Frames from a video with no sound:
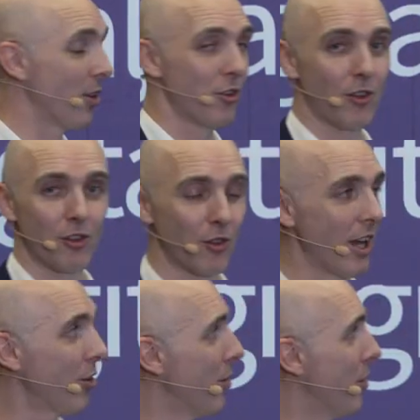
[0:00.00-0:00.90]
are stricter
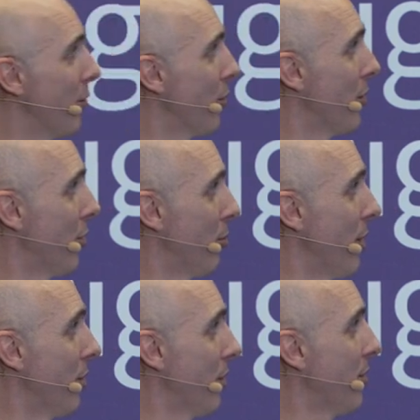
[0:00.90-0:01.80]
categories for critical
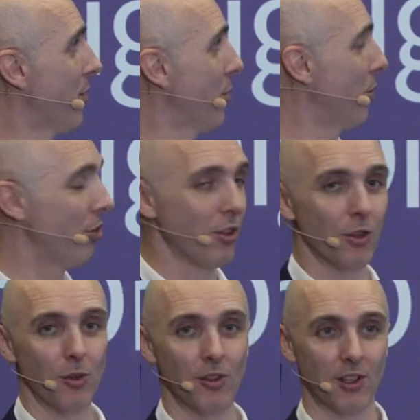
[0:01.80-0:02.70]
products, which
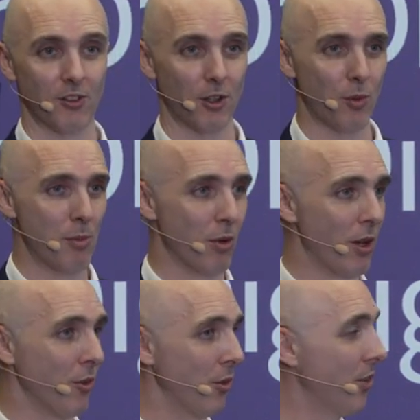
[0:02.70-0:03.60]
include things like web
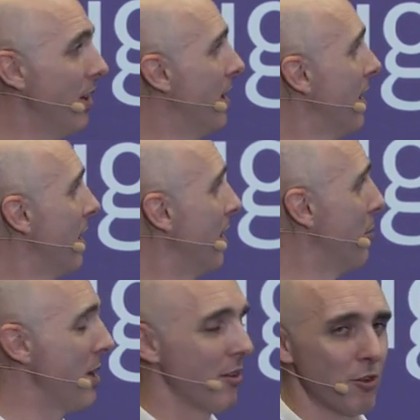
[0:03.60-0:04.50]
browsers, and they
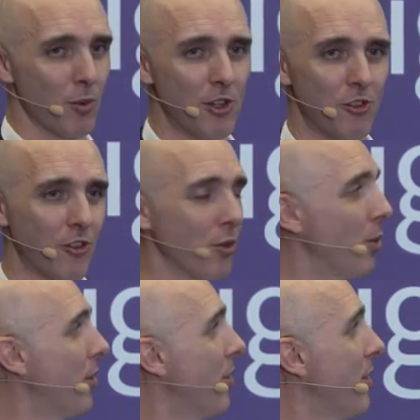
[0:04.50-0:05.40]
may have to register
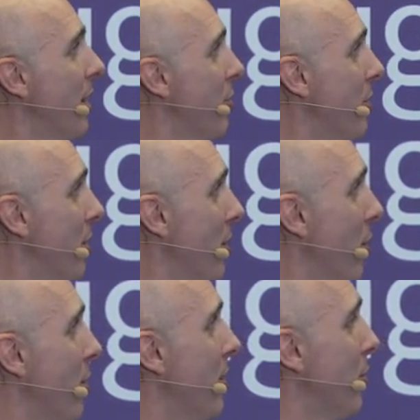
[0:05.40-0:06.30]
with national
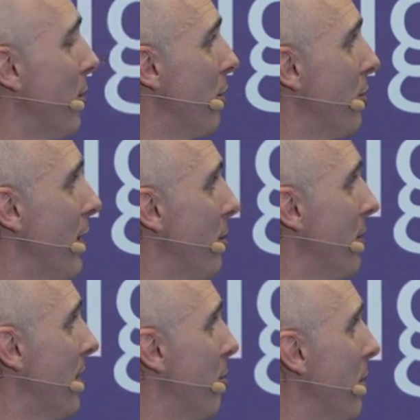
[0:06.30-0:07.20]
authorities when you're
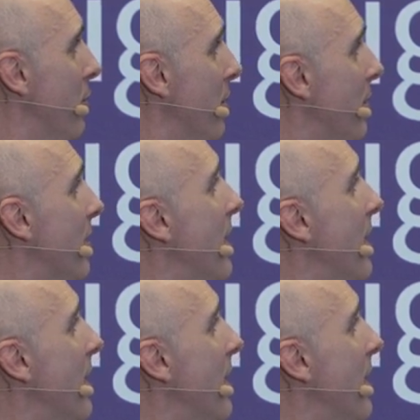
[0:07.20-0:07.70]
developing these projects.